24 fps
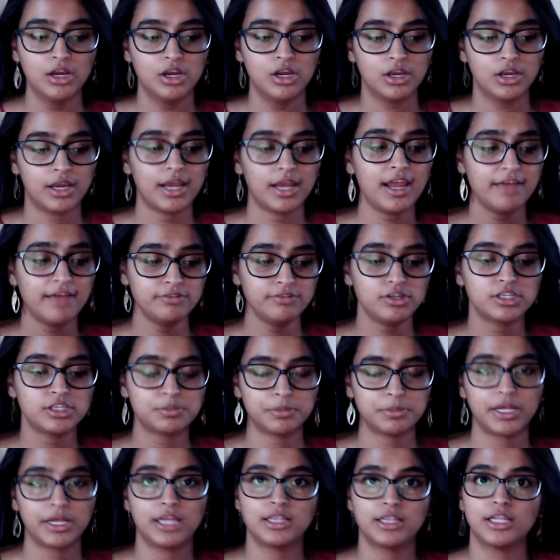Kind of have to
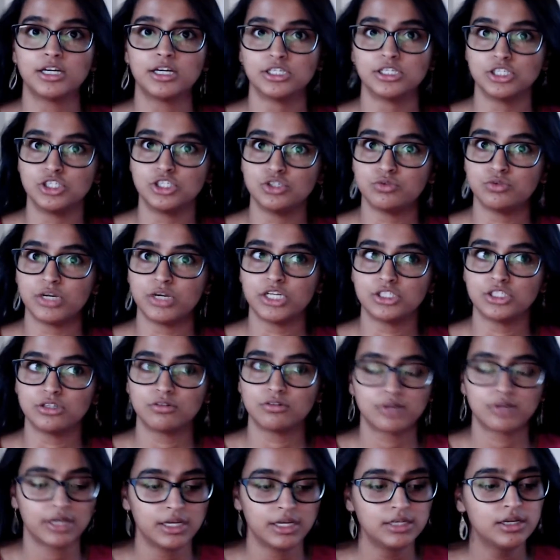explain their situation,
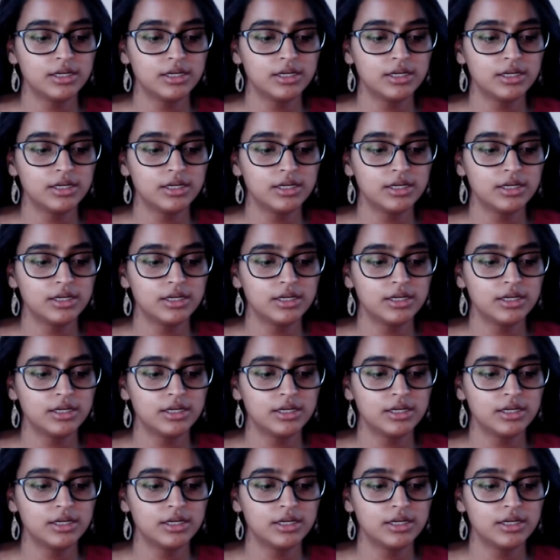right?